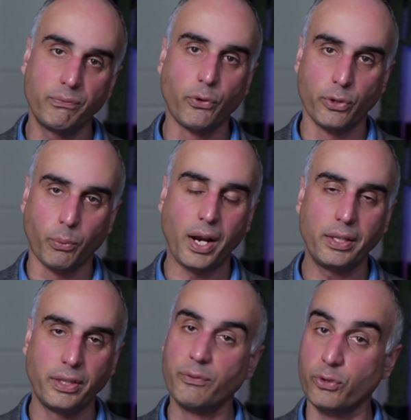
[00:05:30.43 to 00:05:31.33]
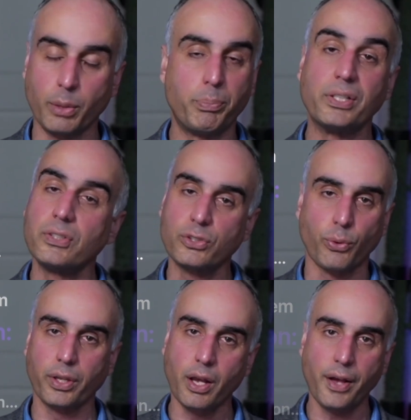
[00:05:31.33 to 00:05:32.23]
for the right thing for the business
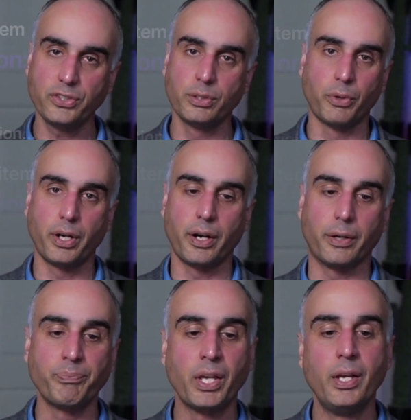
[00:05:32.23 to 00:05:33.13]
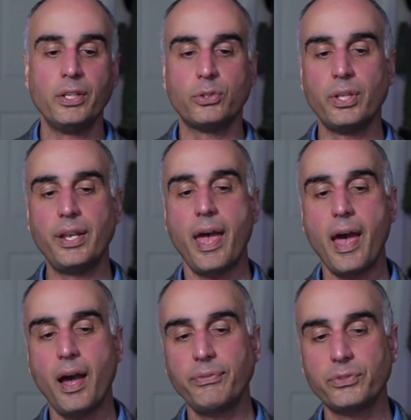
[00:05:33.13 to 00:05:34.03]
or the customer here. So then
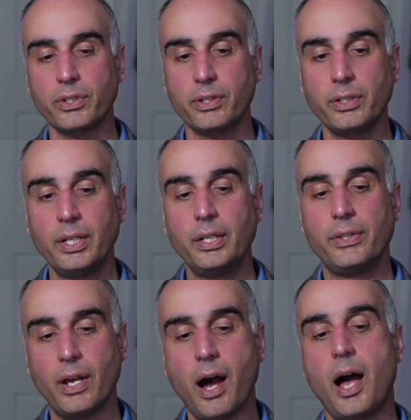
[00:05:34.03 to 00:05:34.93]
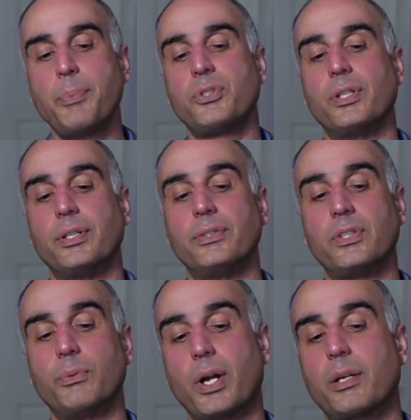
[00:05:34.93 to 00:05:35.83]
after the options
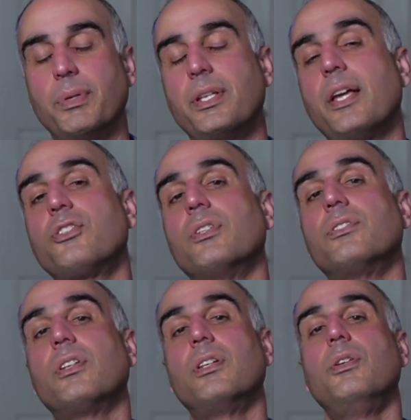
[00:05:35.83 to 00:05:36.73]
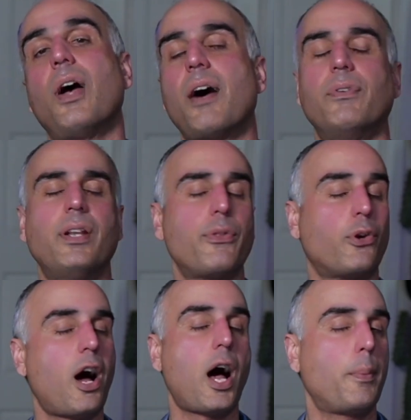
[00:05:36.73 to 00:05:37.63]
and recommendations, you have
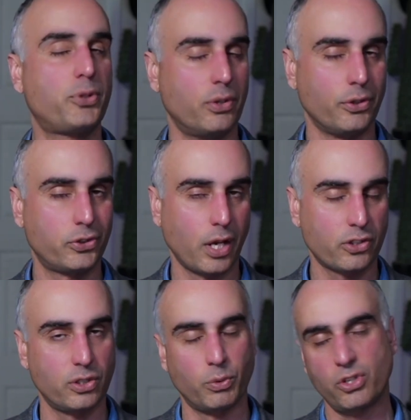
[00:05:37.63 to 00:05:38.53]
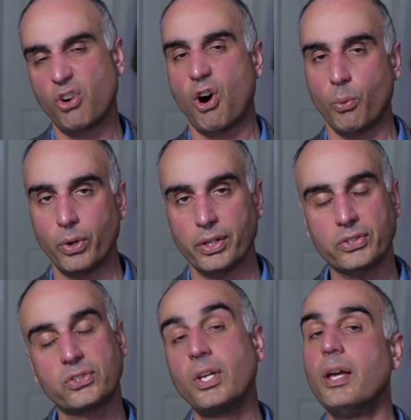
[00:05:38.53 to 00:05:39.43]
another optional section, which I'll call
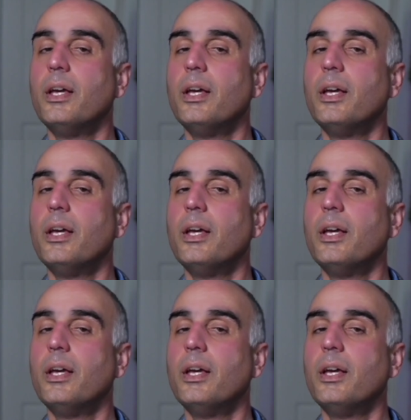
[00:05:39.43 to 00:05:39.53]
risks.